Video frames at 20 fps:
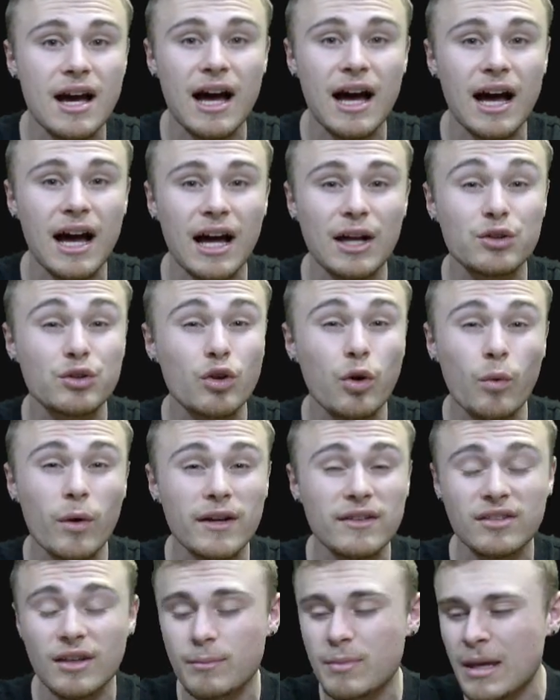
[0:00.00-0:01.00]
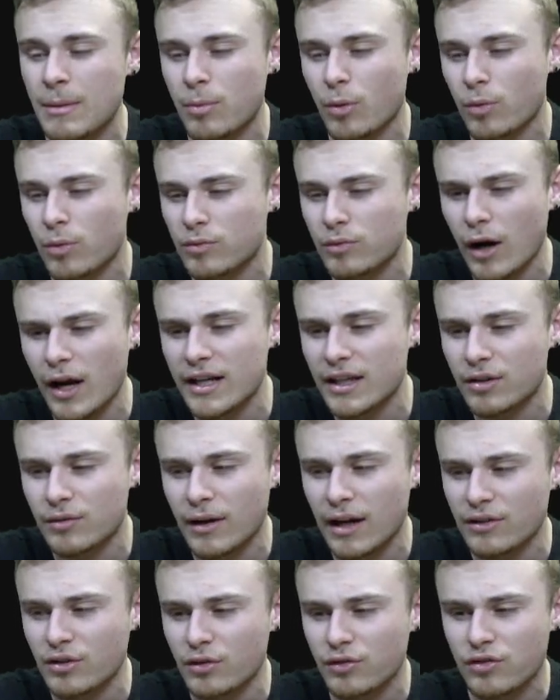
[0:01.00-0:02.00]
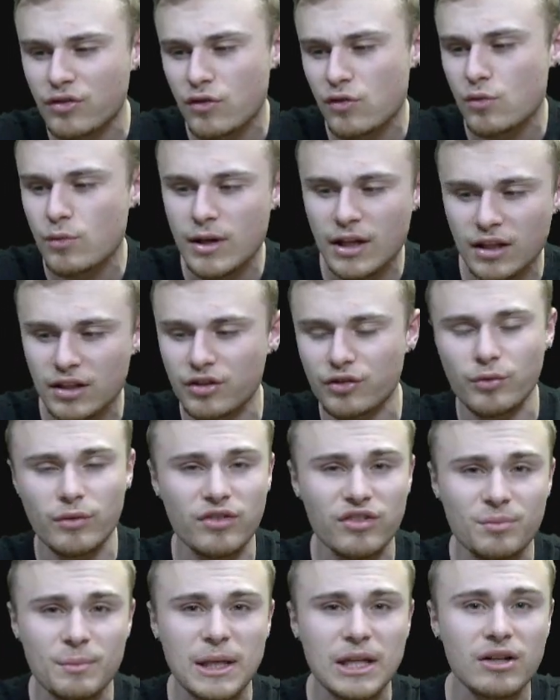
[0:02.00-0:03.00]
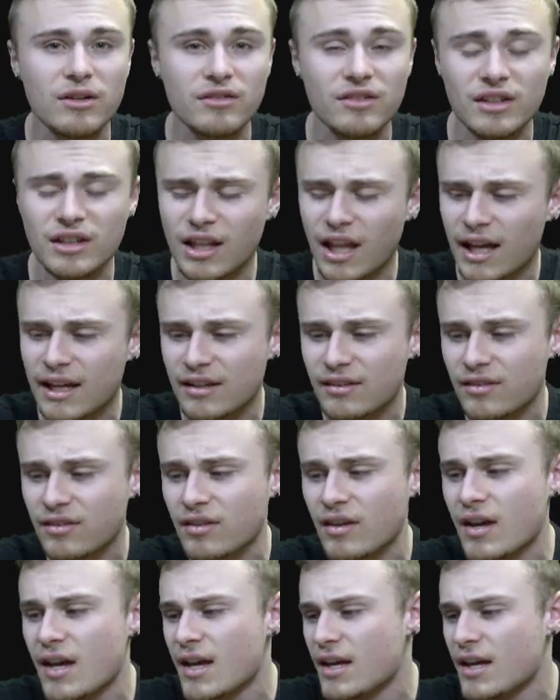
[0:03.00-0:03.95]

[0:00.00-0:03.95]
uh, toys that people were riding around those two wheelers with speakers and lights.